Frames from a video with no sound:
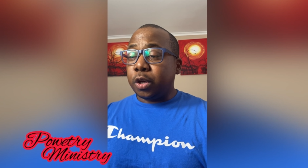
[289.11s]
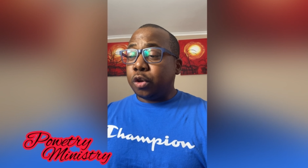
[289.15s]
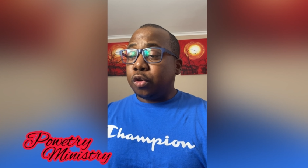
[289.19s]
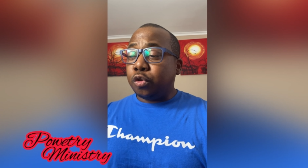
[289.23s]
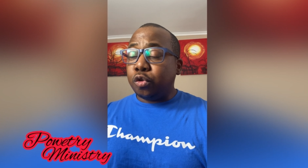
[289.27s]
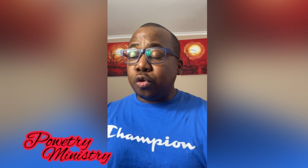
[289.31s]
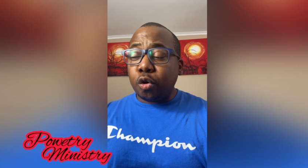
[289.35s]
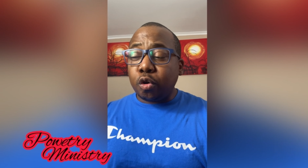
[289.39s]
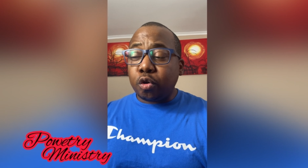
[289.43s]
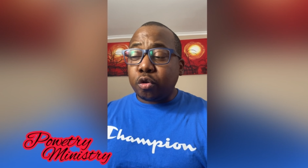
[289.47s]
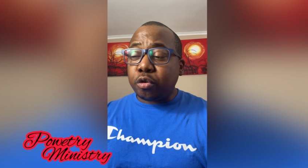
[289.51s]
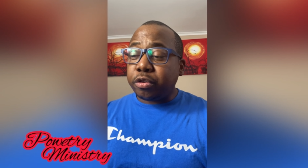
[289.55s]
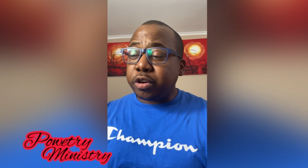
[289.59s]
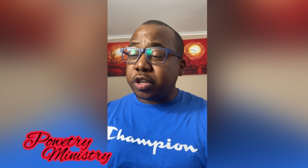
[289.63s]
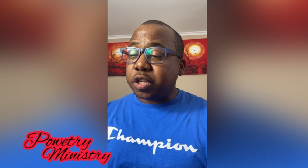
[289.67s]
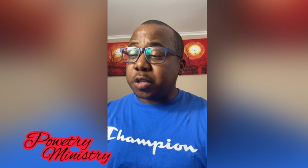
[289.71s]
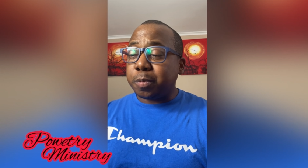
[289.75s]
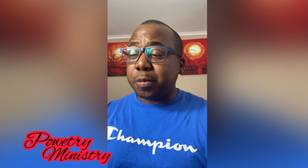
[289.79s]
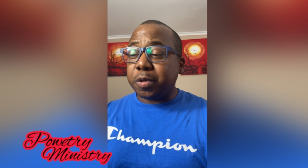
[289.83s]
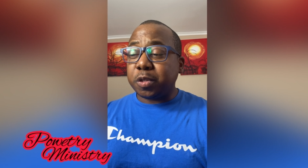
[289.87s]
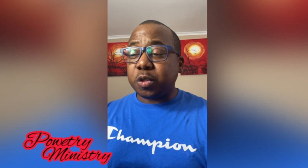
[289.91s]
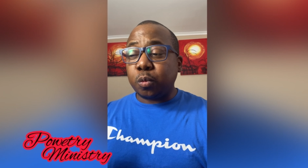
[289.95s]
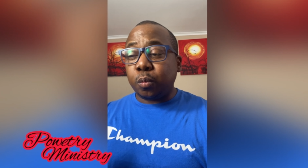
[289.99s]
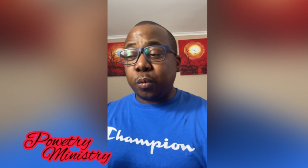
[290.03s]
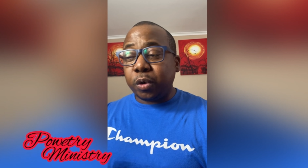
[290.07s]
No
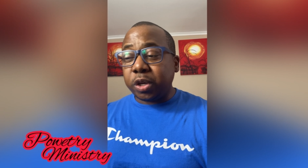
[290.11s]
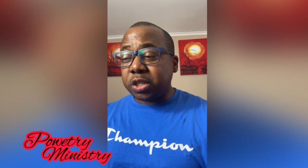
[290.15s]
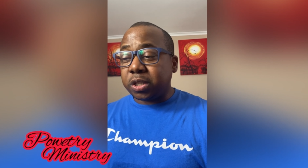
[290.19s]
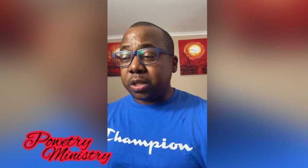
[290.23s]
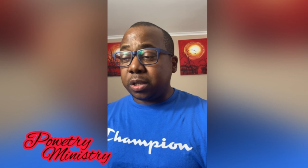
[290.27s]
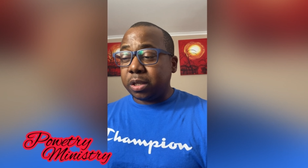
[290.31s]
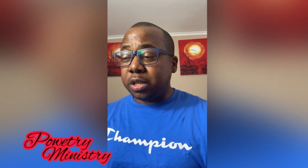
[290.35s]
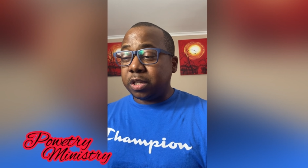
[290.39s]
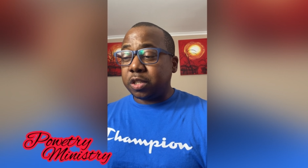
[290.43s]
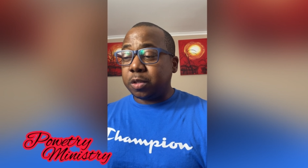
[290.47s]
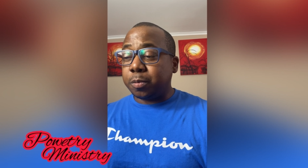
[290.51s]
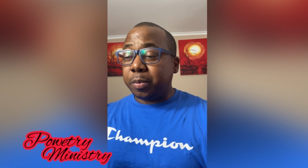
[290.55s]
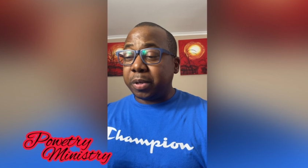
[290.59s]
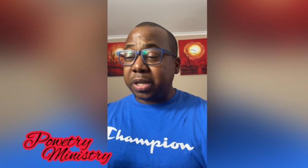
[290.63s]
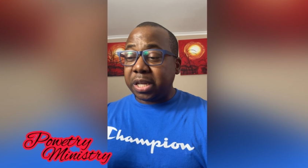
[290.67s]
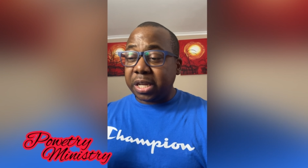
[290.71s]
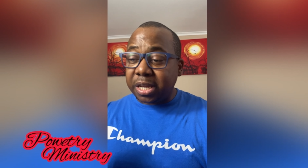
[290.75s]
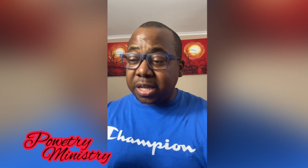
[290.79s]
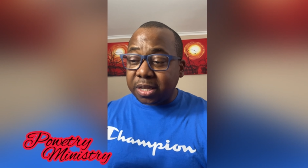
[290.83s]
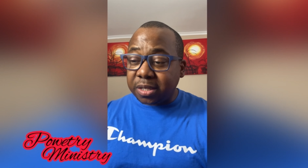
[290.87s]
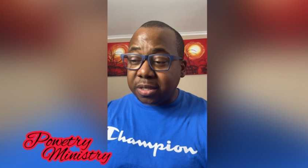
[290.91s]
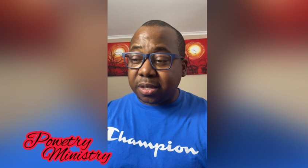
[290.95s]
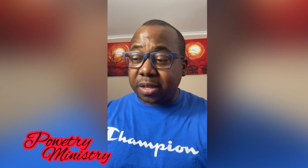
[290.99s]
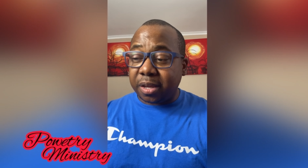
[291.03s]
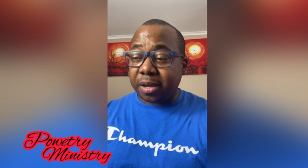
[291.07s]
Christmas wish list but
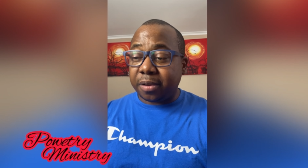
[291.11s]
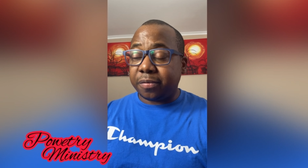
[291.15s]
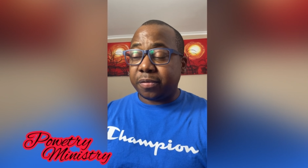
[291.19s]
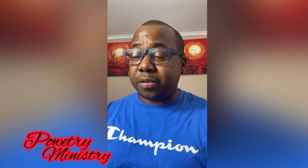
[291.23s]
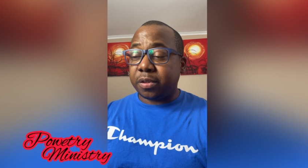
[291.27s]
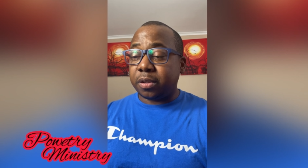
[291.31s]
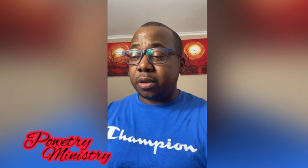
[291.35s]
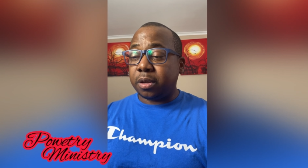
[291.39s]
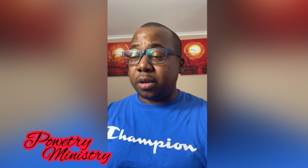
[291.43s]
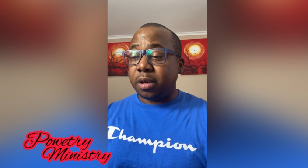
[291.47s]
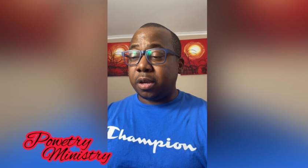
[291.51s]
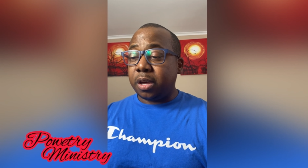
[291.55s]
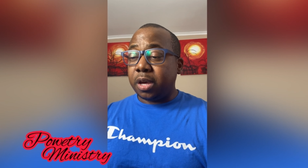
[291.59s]
his gift.